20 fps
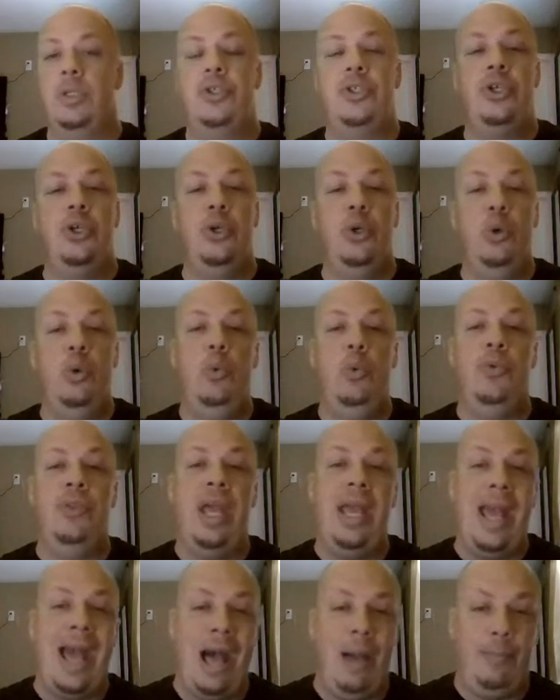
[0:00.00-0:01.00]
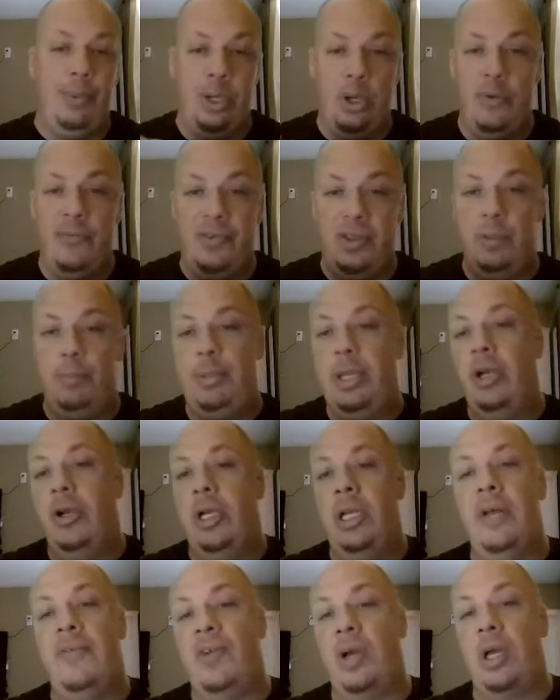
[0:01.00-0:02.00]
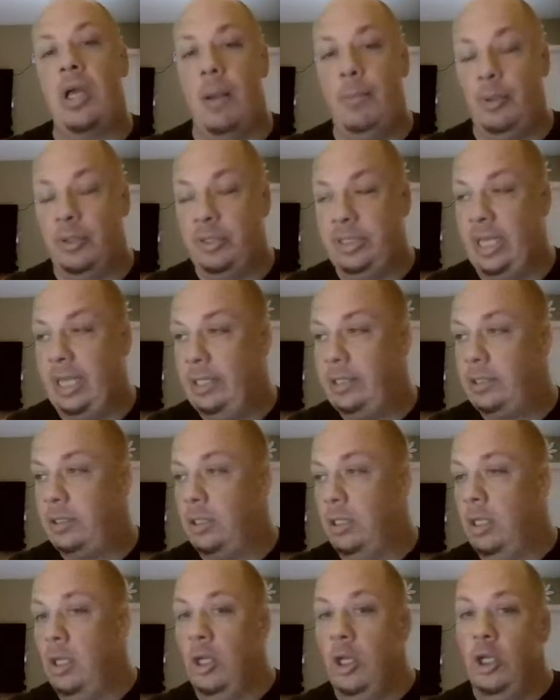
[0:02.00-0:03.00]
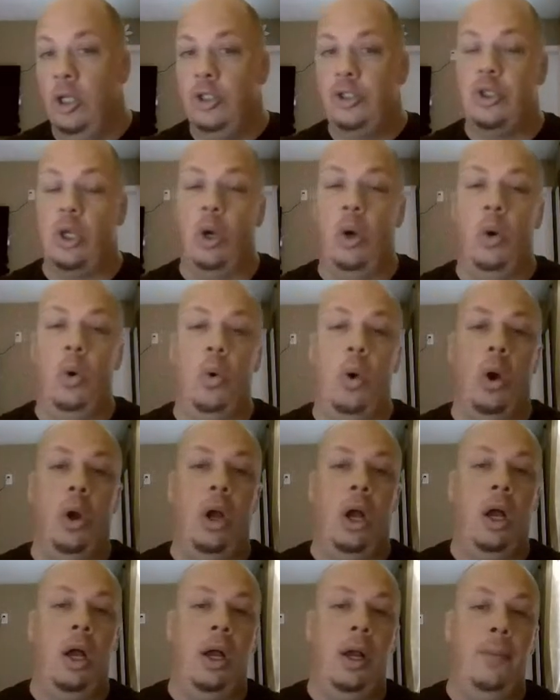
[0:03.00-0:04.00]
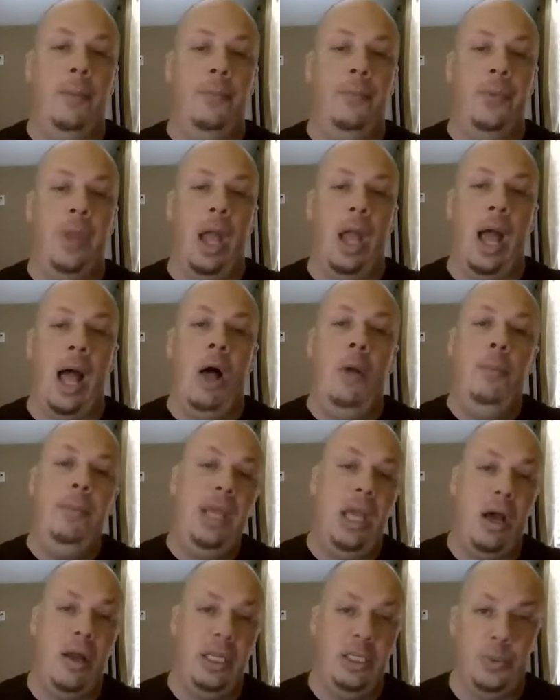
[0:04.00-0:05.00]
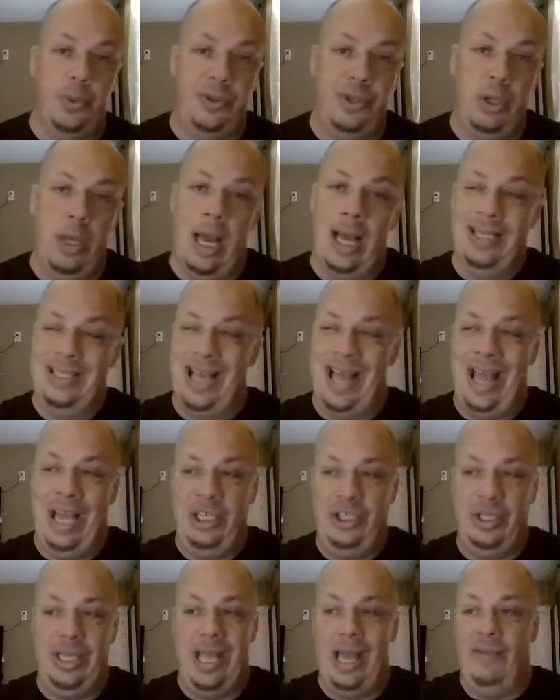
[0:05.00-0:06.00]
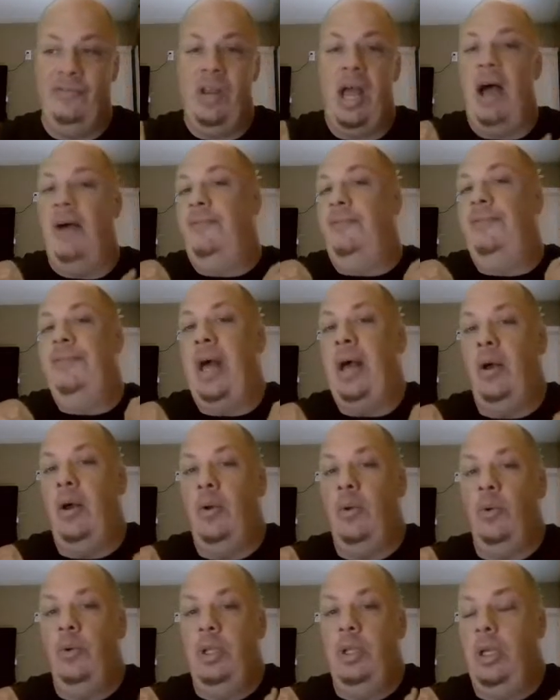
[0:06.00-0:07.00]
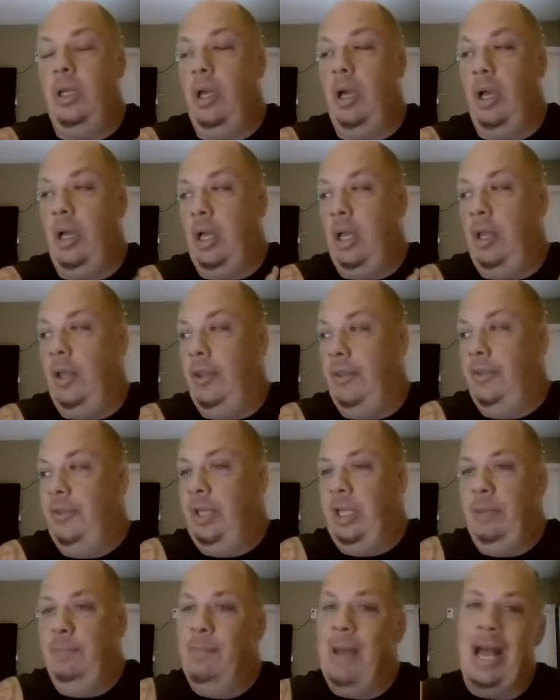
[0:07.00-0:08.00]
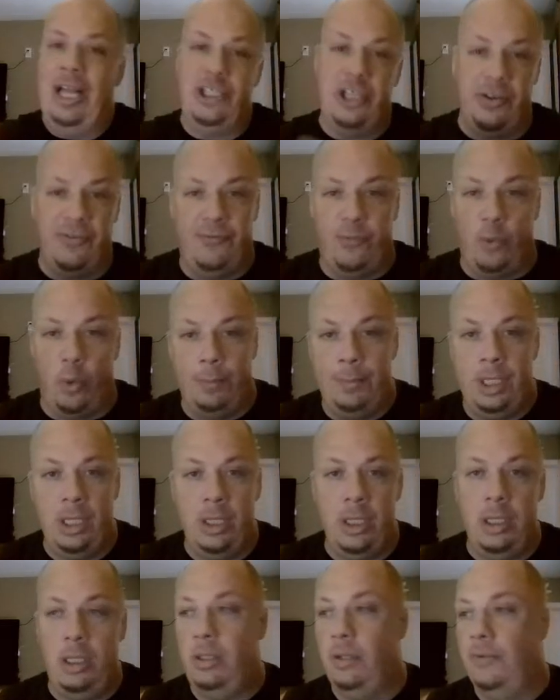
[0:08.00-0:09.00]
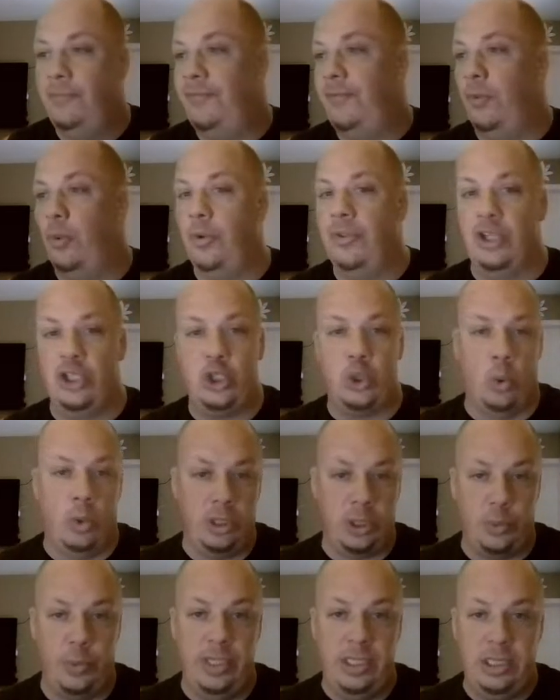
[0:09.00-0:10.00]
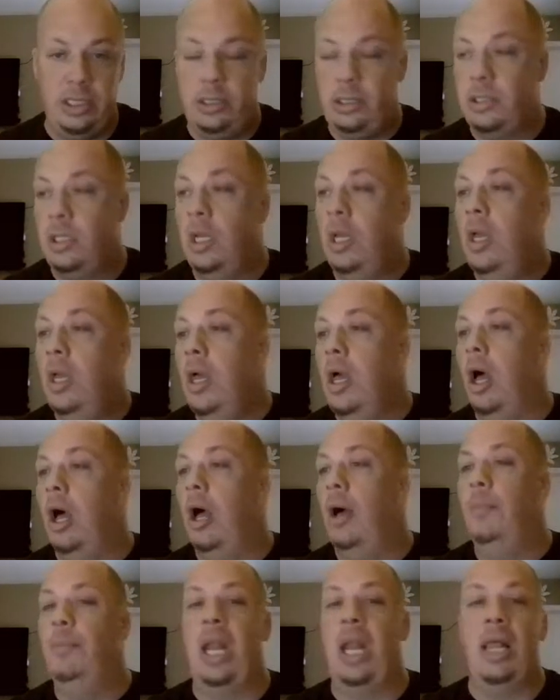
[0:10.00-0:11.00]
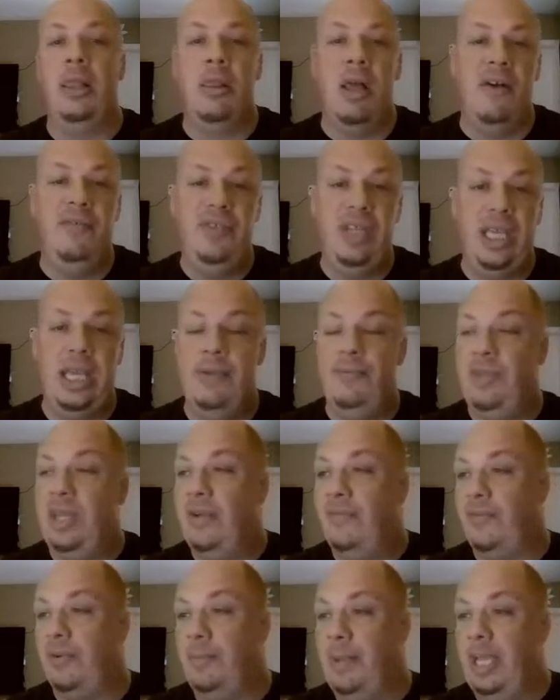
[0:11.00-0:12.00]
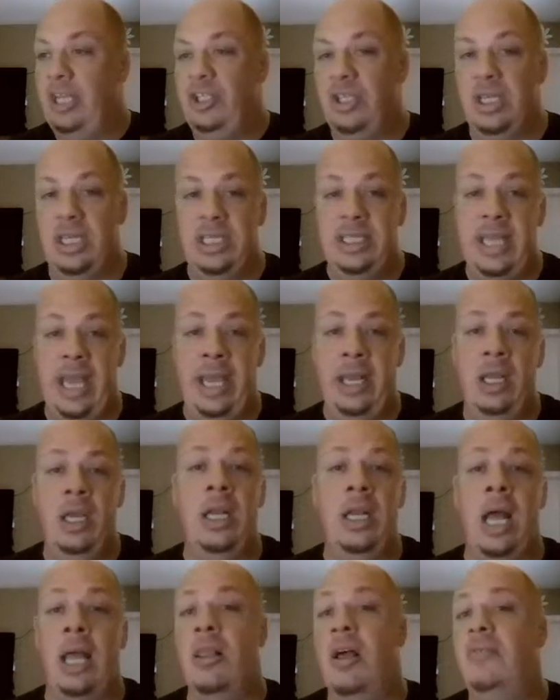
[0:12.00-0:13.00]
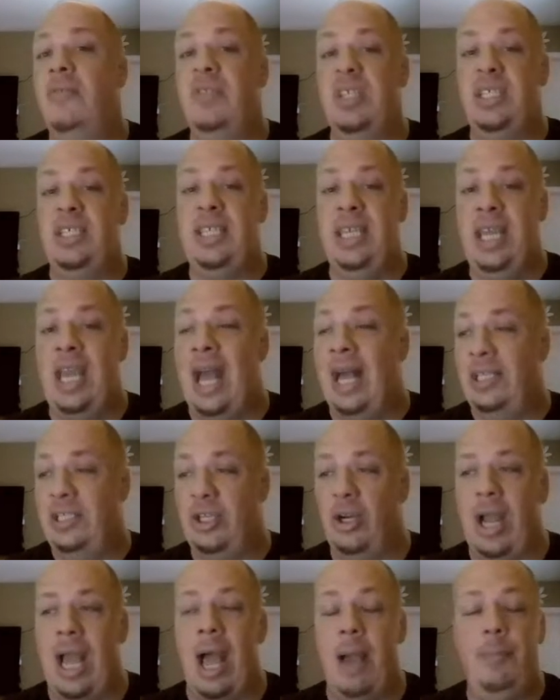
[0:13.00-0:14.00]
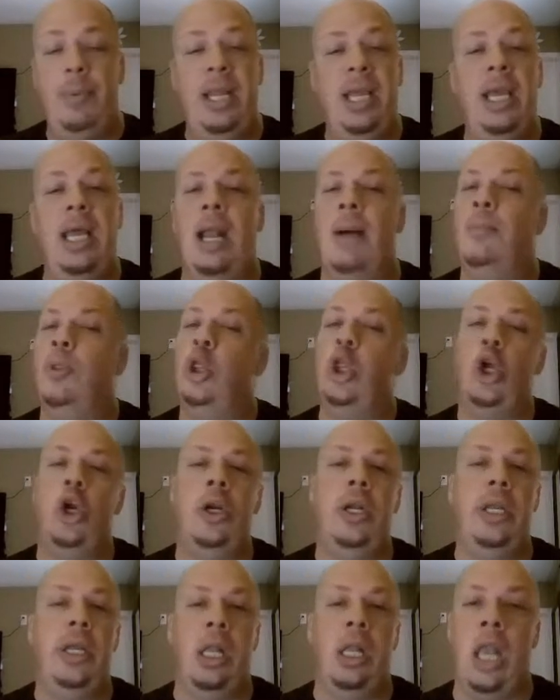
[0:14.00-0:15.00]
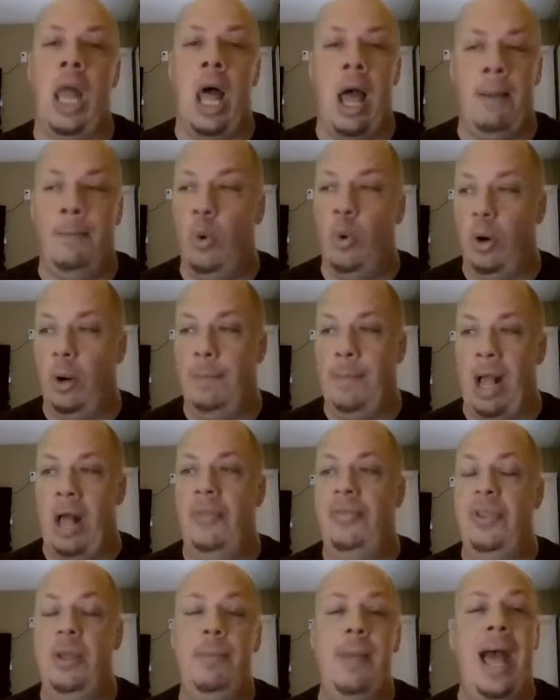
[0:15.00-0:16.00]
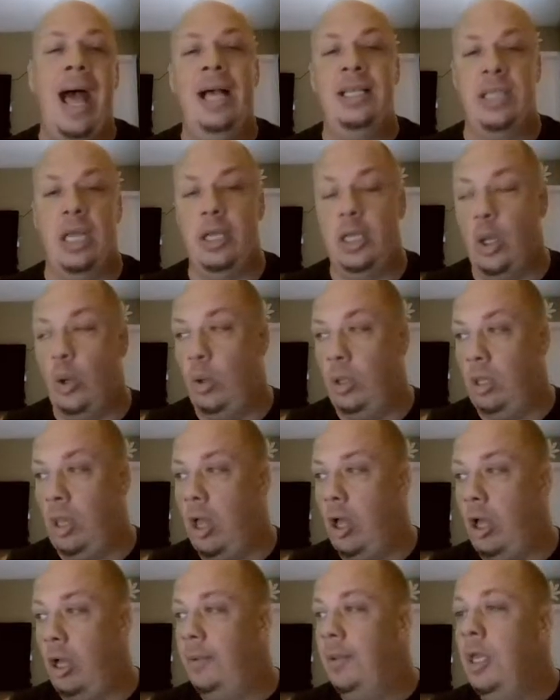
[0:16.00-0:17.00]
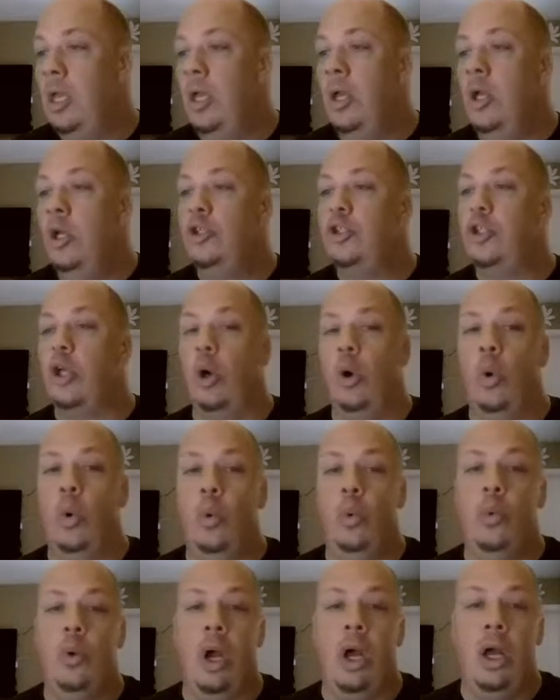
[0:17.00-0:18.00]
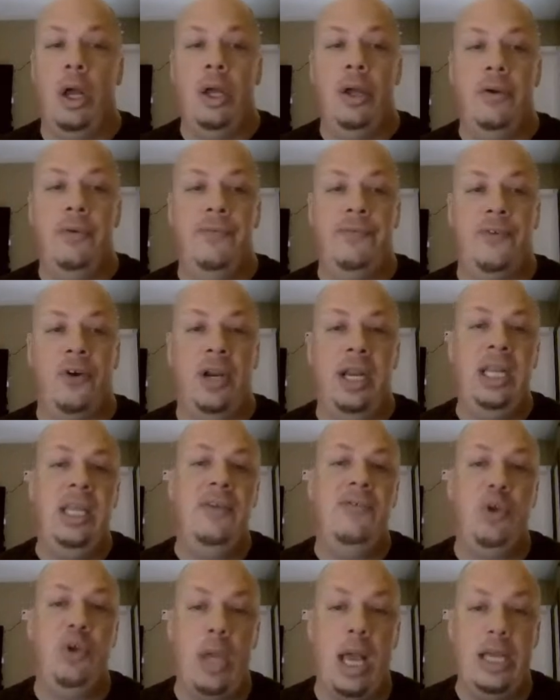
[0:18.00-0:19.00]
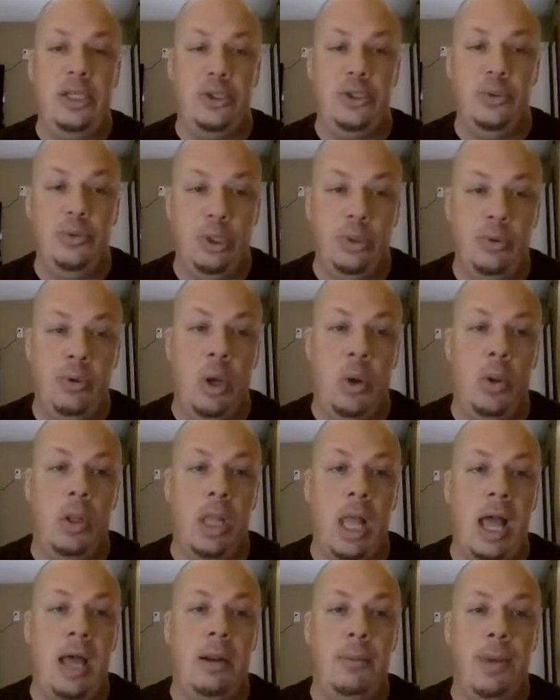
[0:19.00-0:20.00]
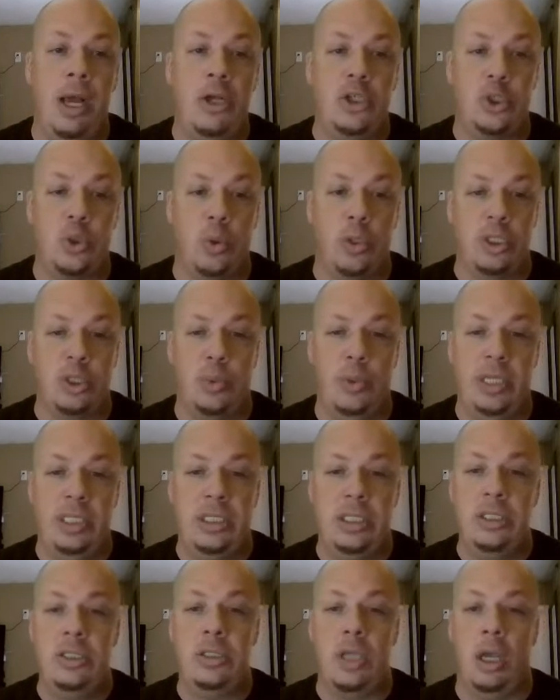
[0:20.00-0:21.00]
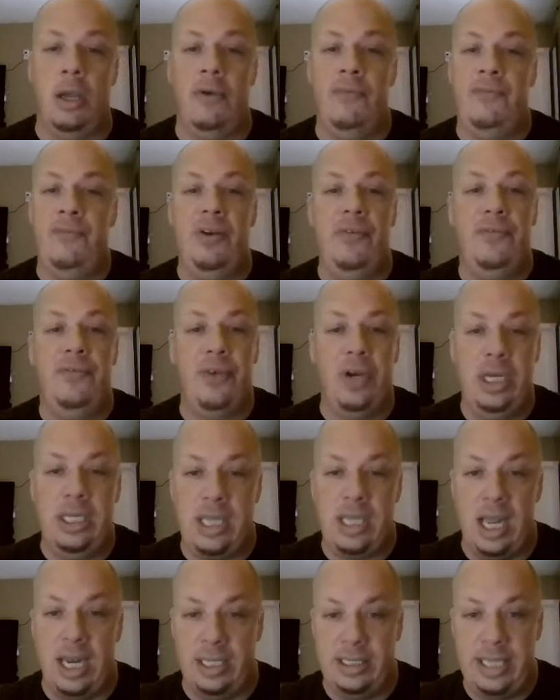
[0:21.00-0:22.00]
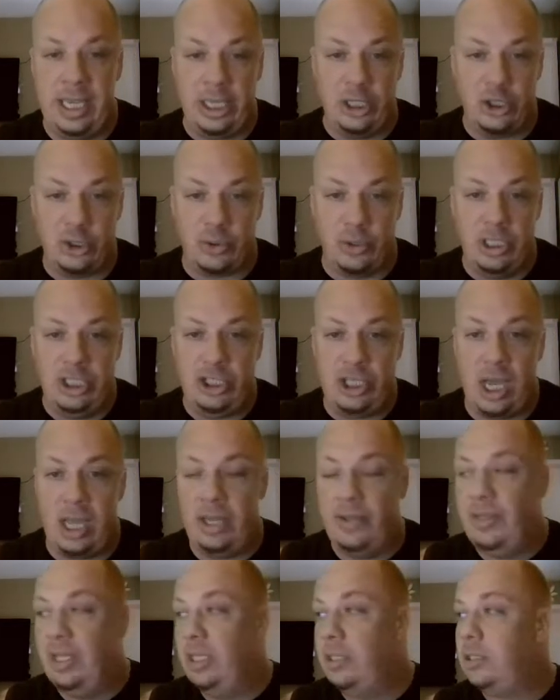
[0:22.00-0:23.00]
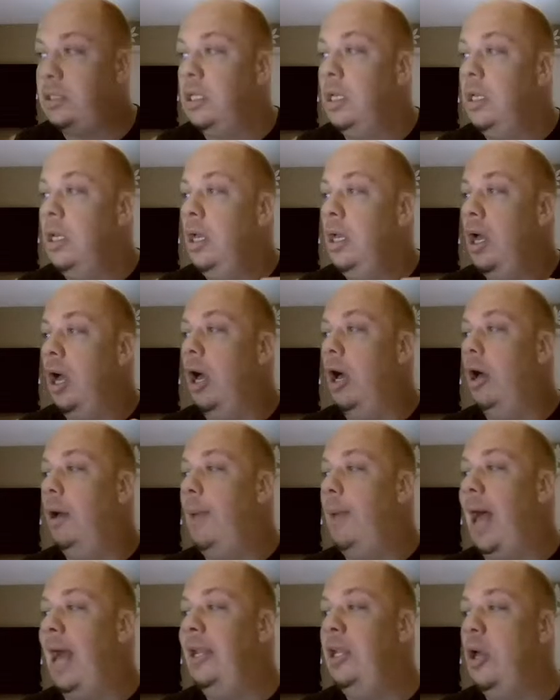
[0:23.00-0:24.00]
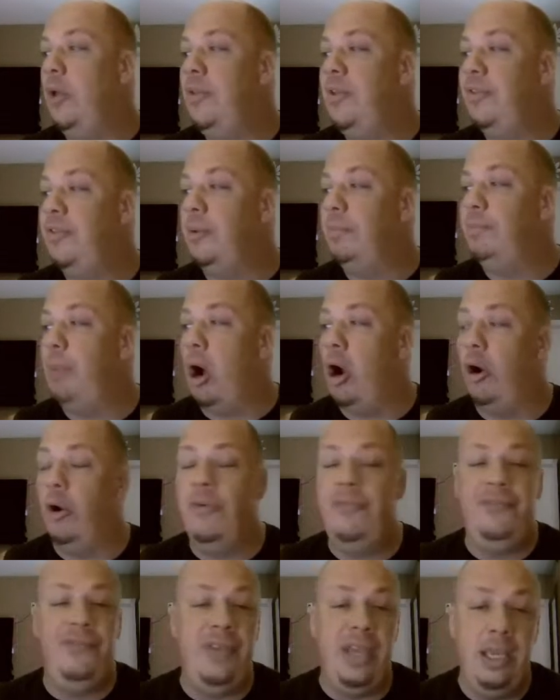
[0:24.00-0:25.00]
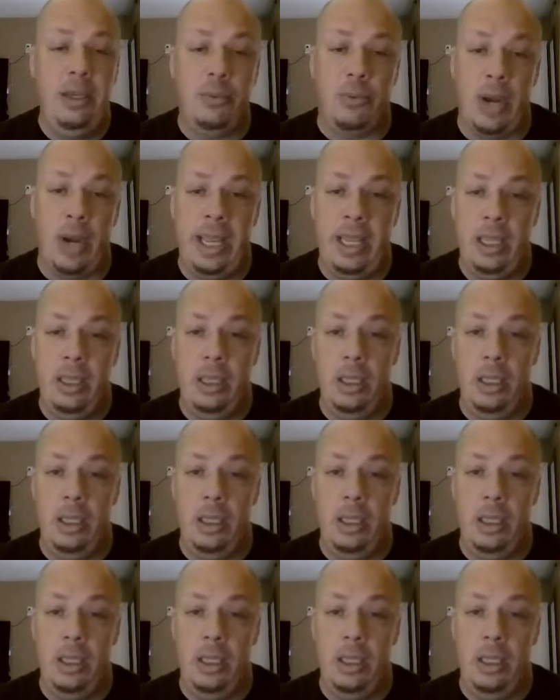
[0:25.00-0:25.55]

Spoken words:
Two, they happen over the period of a couple days. So I'll be honest with you guys. I actually have not found the magic formula for the short squeezes, but I love to give the information and data, and I love to see as they're happening, and I'm learning a lot more about them as I go along. So for any of you guys who do know a lot about short squeezes, feel free to kind of take a screenshot of this. I know that the borrow fee rate.